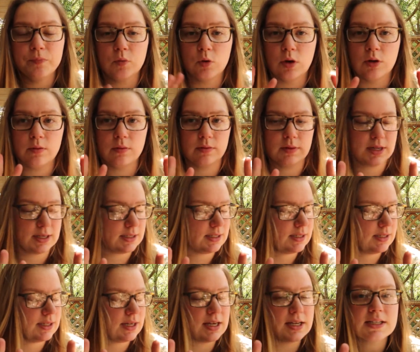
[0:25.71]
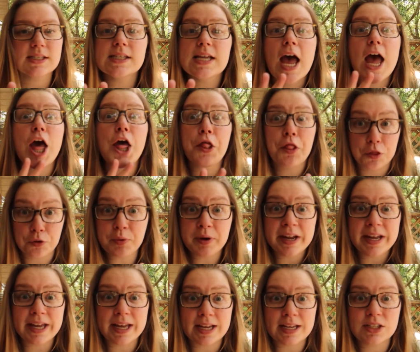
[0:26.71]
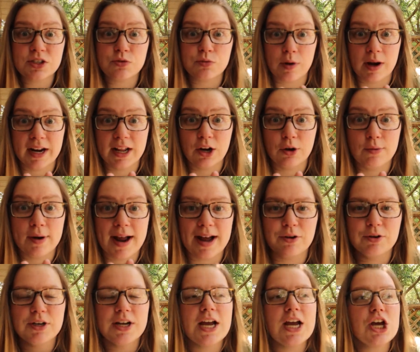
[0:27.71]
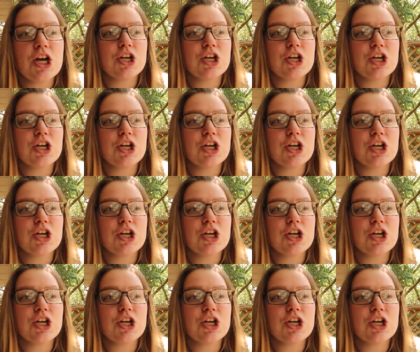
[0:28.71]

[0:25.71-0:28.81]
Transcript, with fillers: Well, that's six. Three kids running around.